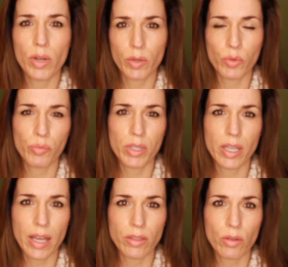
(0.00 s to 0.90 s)
it would
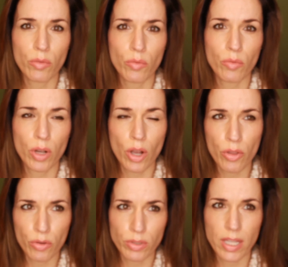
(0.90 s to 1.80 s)
be at the
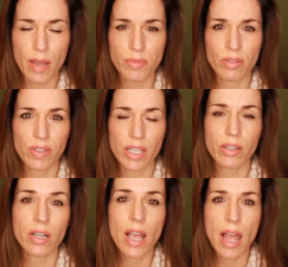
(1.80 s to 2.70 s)
other times of year.